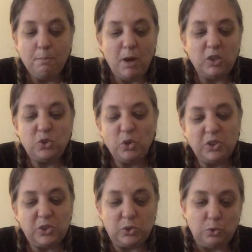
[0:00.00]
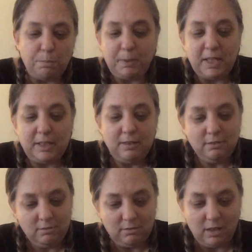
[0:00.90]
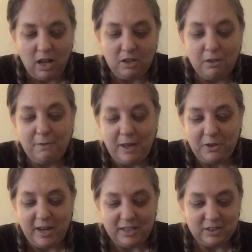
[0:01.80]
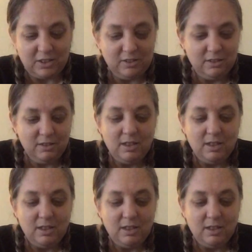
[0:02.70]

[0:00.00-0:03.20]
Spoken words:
"Bonjour, stupid," Uncle Feather answered.